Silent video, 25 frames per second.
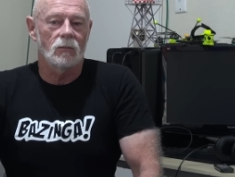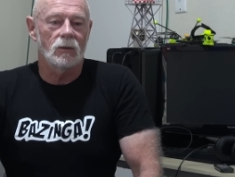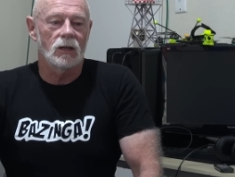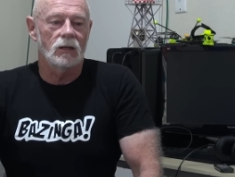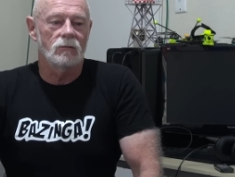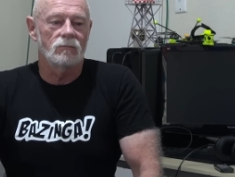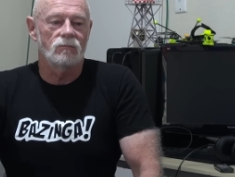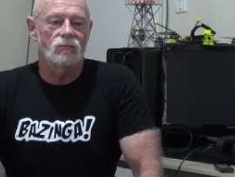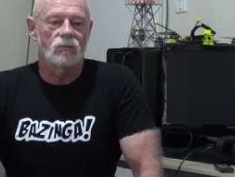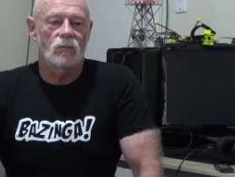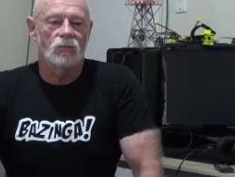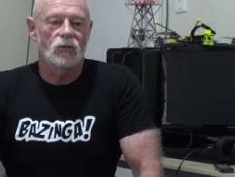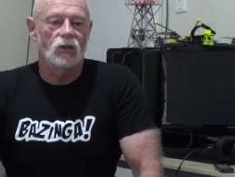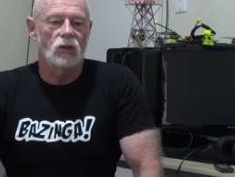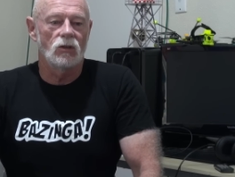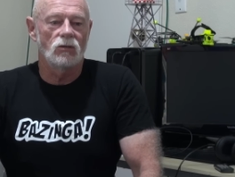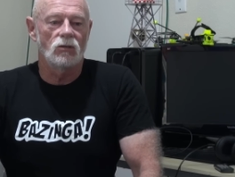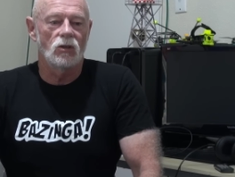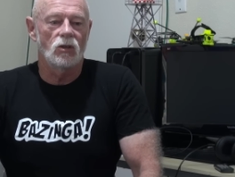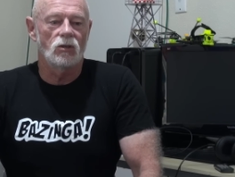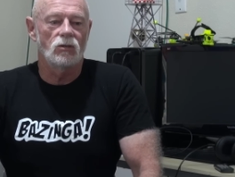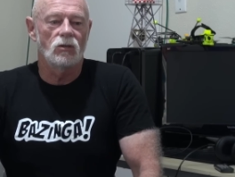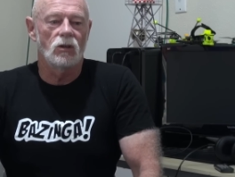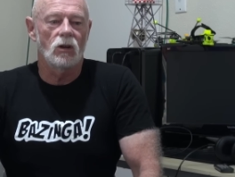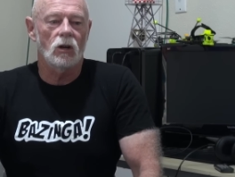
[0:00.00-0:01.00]
I mean,
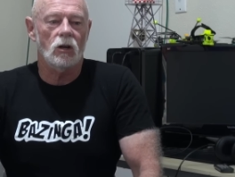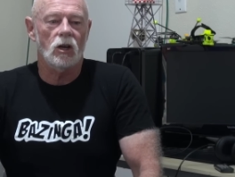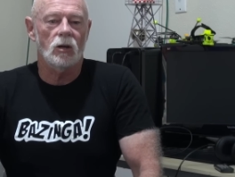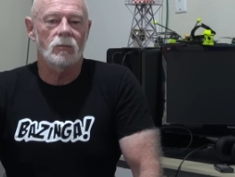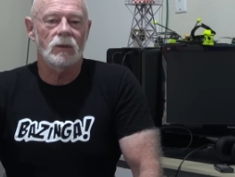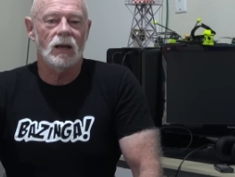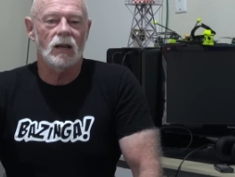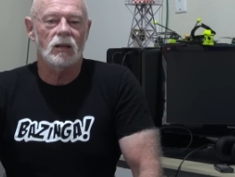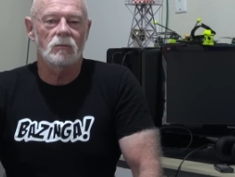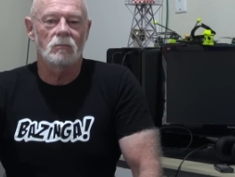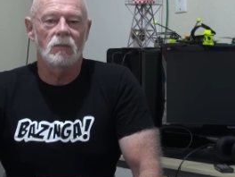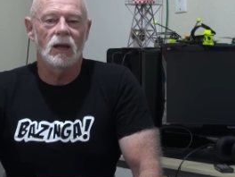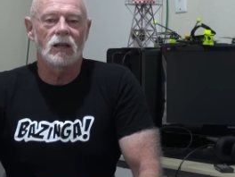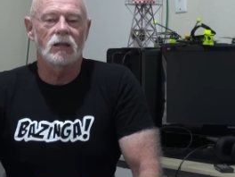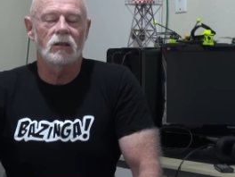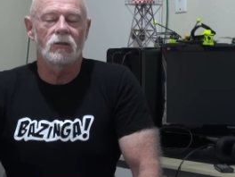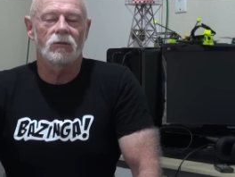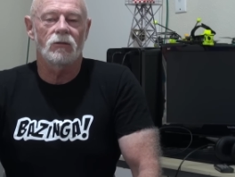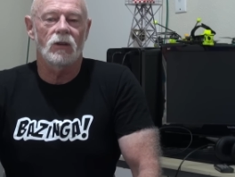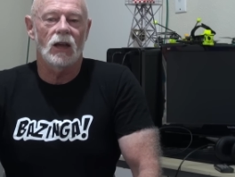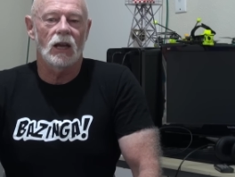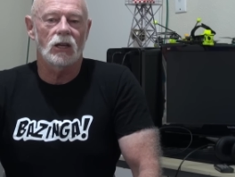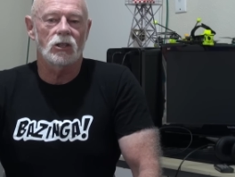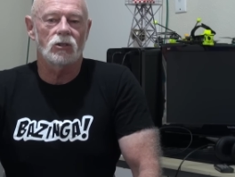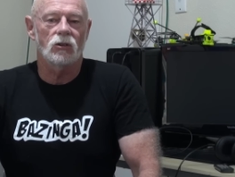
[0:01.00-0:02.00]
you're not going to be able to
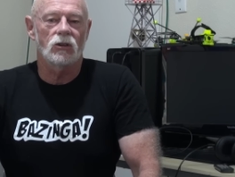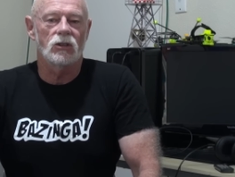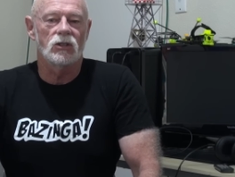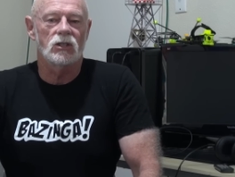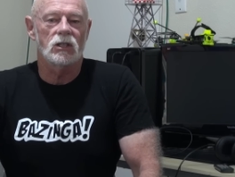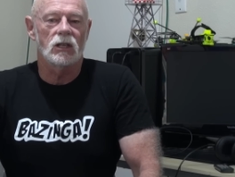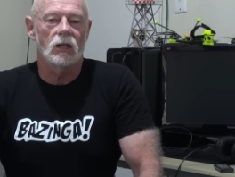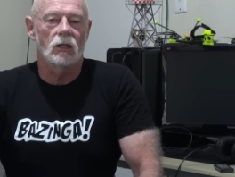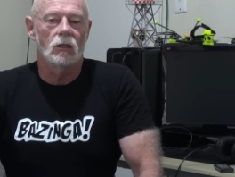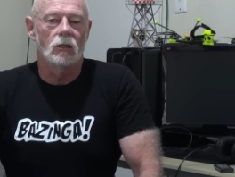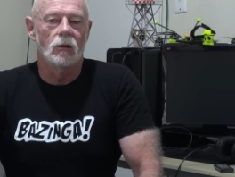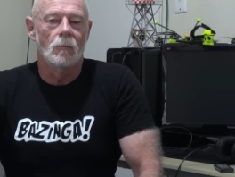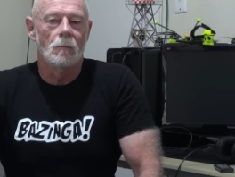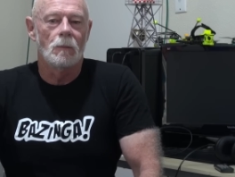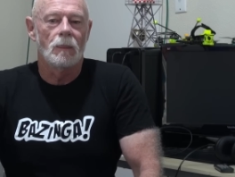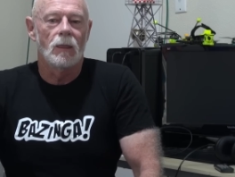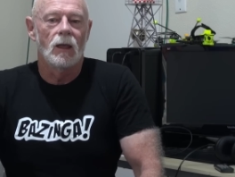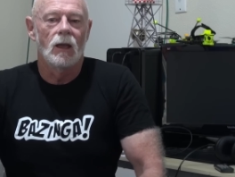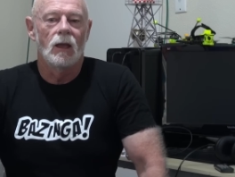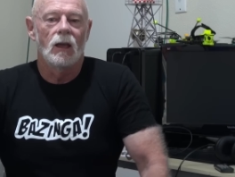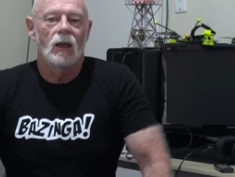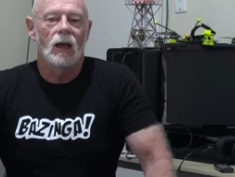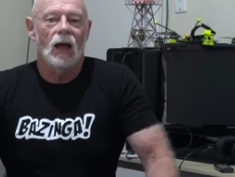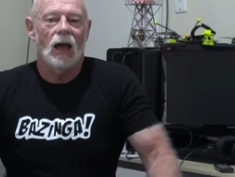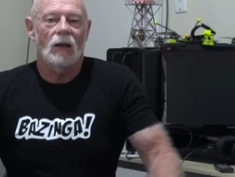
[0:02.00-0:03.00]
manufacture and sell
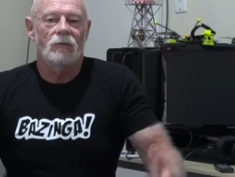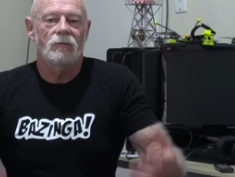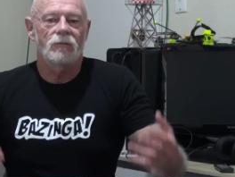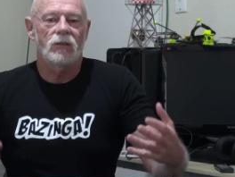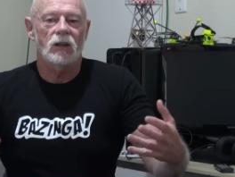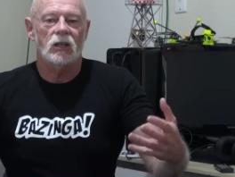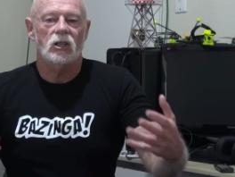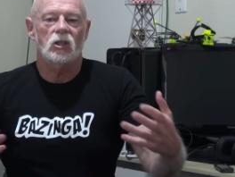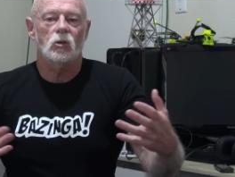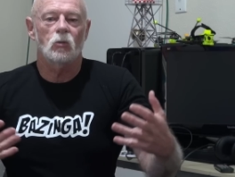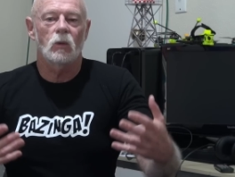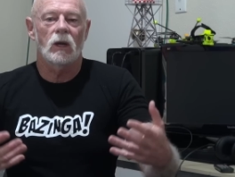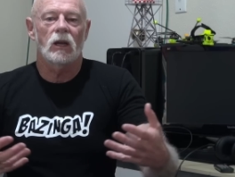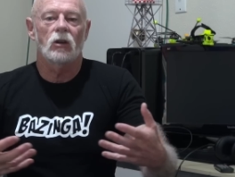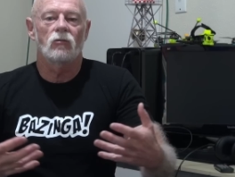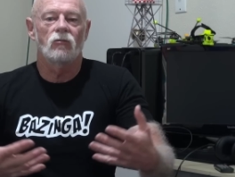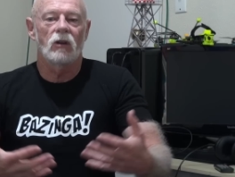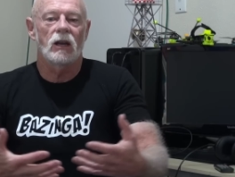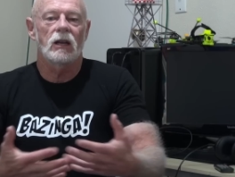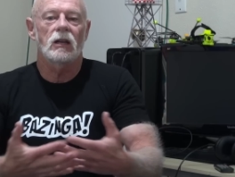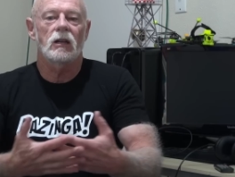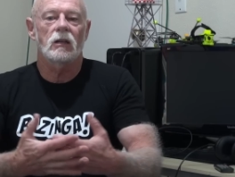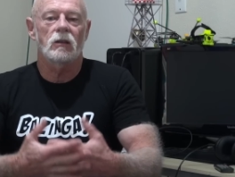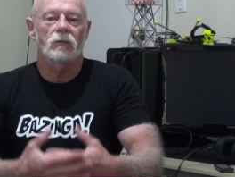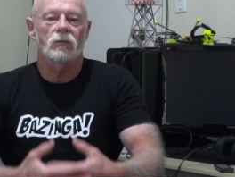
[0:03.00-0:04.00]
a fixed wing
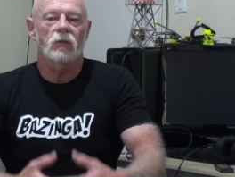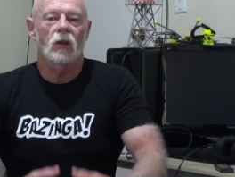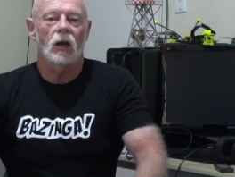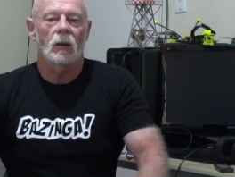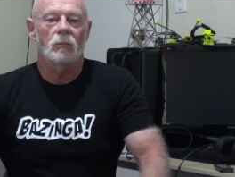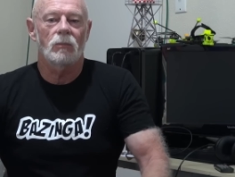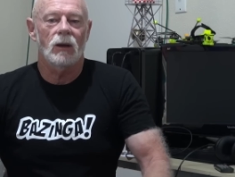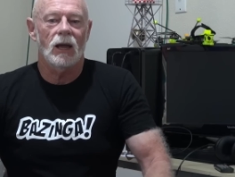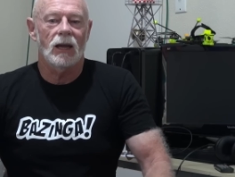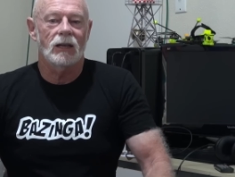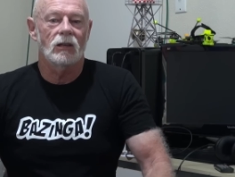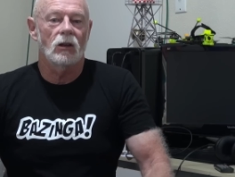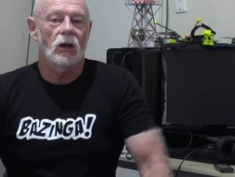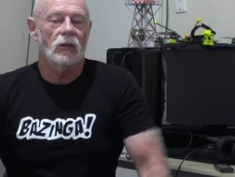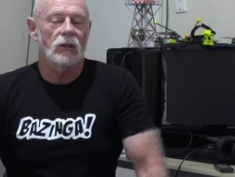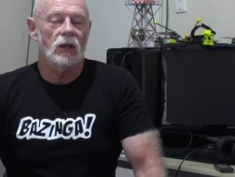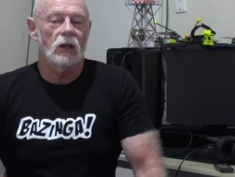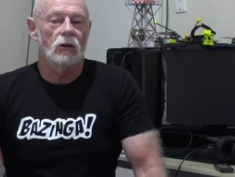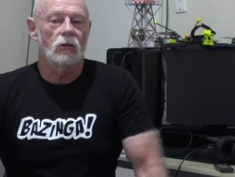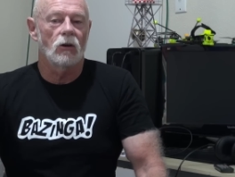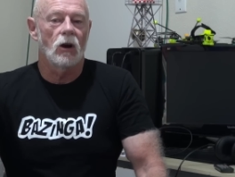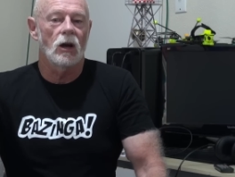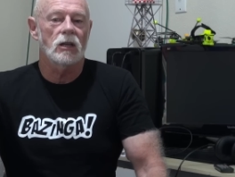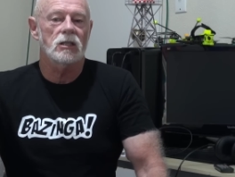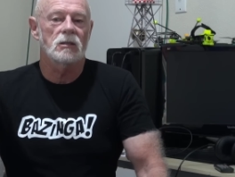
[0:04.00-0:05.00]
ready to fly plane like the
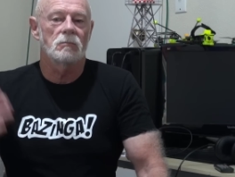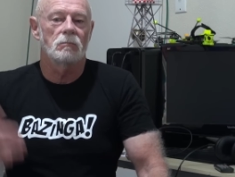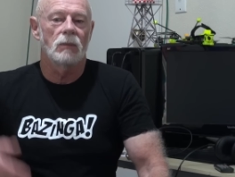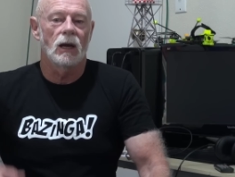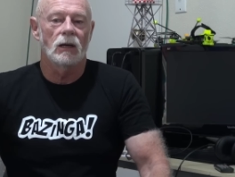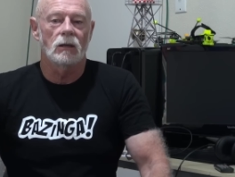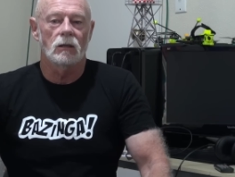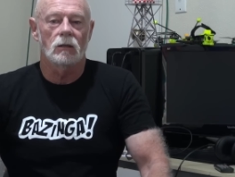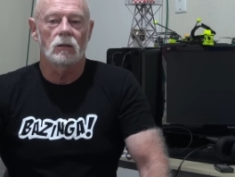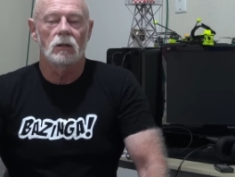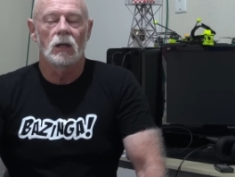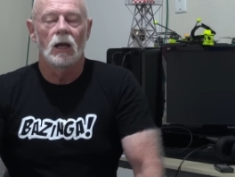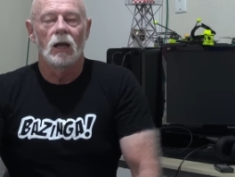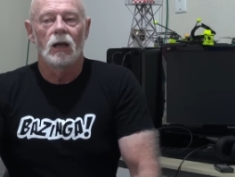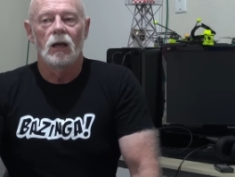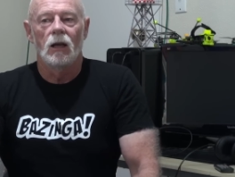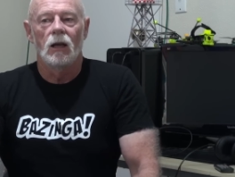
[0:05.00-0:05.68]
Horizon bundle